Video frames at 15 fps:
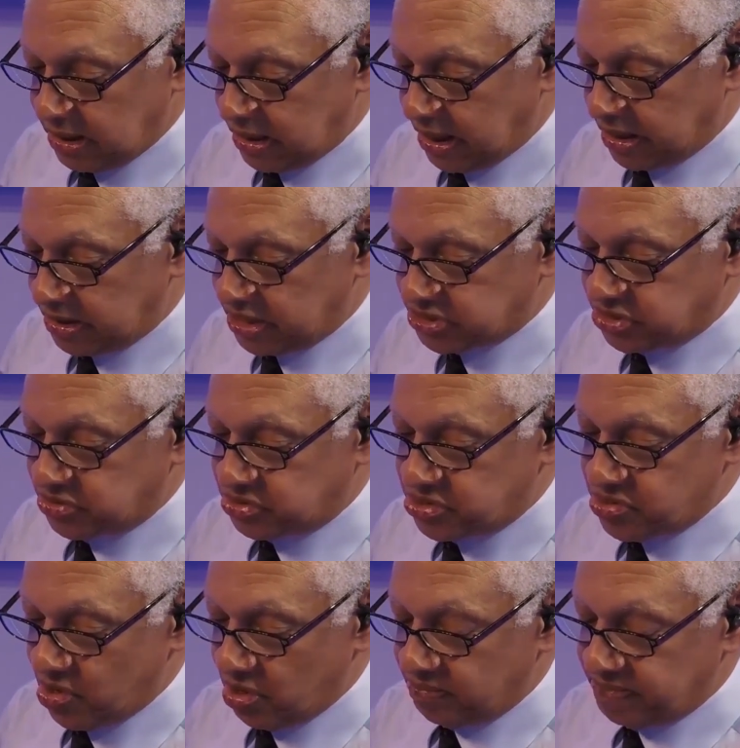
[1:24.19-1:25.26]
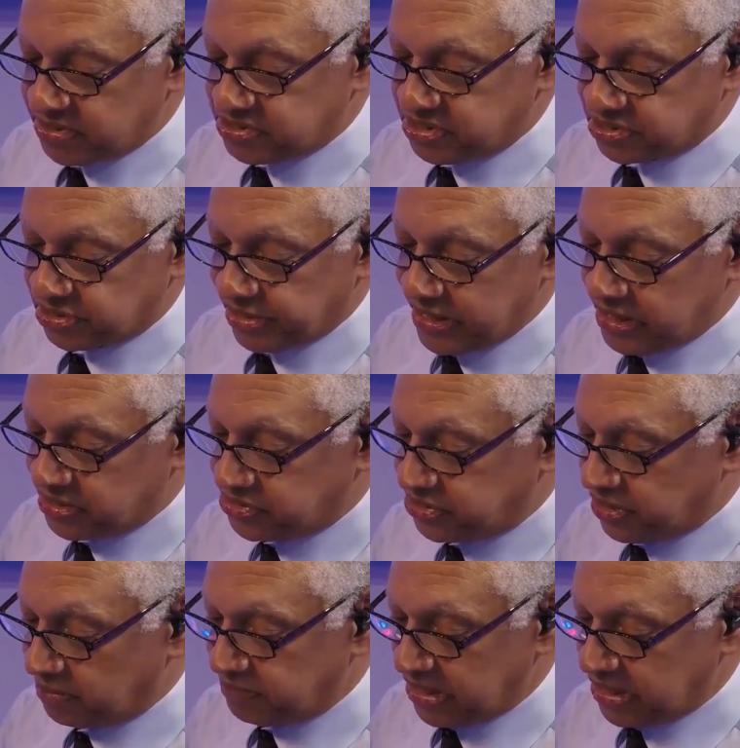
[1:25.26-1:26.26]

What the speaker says: In addition to her business leadership,